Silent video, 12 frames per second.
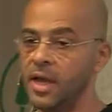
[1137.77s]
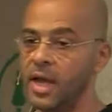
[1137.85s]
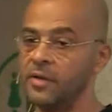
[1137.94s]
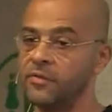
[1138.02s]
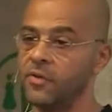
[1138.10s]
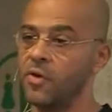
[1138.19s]

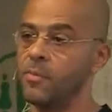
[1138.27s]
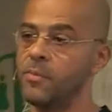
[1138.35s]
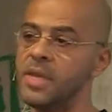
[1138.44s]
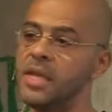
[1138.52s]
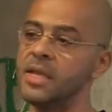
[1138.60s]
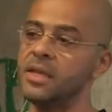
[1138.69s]
And from
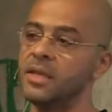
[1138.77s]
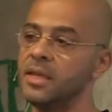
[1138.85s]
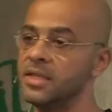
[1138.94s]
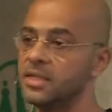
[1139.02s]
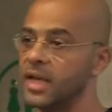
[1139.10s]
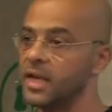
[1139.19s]
me,
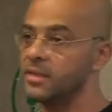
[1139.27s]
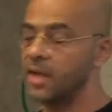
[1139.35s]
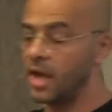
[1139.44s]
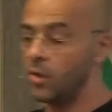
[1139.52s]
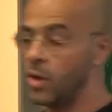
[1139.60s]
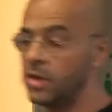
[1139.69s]
he said,
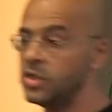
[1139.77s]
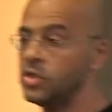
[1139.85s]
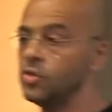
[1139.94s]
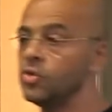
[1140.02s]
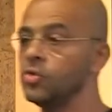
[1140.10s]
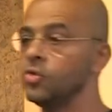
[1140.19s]
I want
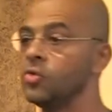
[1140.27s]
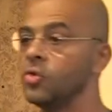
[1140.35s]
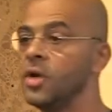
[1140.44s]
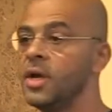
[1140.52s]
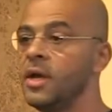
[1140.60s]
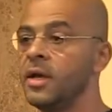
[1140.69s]
you to
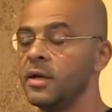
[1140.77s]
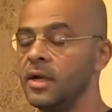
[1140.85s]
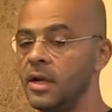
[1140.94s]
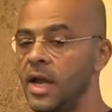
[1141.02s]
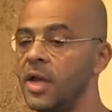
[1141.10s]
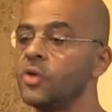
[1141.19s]

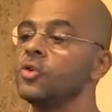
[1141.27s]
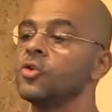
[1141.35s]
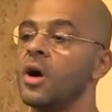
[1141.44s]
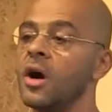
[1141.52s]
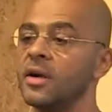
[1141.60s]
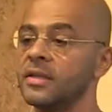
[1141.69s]
rely on
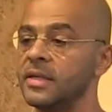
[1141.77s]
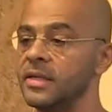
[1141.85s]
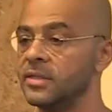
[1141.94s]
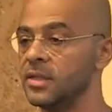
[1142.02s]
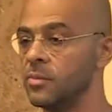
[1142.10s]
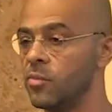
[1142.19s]
your heart a little